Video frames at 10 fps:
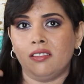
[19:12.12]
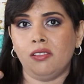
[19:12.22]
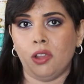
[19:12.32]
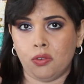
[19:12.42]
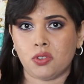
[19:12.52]

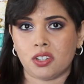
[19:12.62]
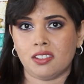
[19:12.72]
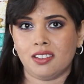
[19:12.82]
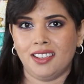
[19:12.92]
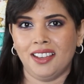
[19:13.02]
lotion,
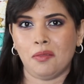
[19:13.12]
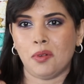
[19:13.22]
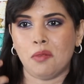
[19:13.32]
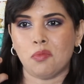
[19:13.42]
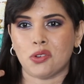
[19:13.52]

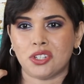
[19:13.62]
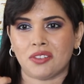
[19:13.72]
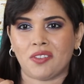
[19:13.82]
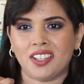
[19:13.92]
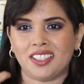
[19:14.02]
a
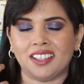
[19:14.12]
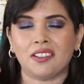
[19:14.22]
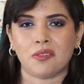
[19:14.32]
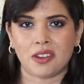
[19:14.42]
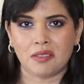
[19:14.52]
moisturizing
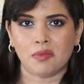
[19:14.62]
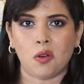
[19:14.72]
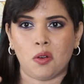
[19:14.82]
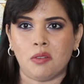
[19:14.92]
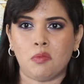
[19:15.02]
cream
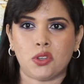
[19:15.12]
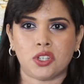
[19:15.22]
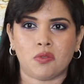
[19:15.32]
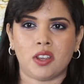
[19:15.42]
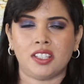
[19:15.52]
or a
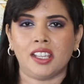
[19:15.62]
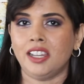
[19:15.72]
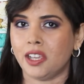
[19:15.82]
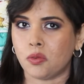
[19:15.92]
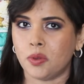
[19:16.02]
moisturizing
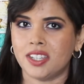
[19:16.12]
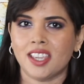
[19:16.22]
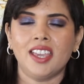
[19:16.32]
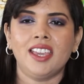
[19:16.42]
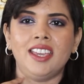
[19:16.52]
liquid.
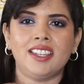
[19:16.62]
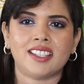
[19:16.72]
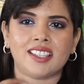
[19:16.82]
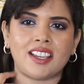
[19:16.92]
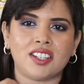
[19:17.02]
It
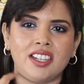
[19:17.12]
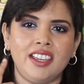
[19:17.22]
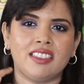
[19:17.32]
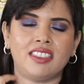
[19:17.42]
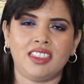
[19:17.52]
is actually
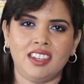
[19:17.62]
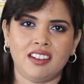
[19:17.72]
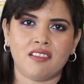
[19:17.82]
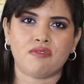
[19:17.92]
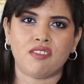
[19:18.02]
a
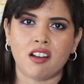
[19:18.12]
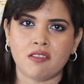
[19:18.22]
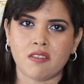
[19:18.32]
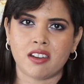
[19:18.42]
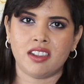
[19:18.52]
thinner,
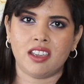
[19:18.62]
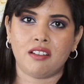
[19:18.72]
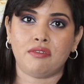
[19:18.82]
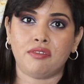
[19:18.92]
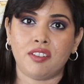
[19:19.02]
far
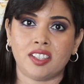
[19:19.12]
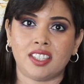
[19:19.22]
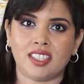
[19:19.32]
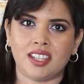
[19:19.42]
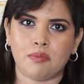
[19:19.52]
runnier
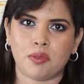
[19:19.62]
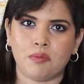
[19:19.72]
first step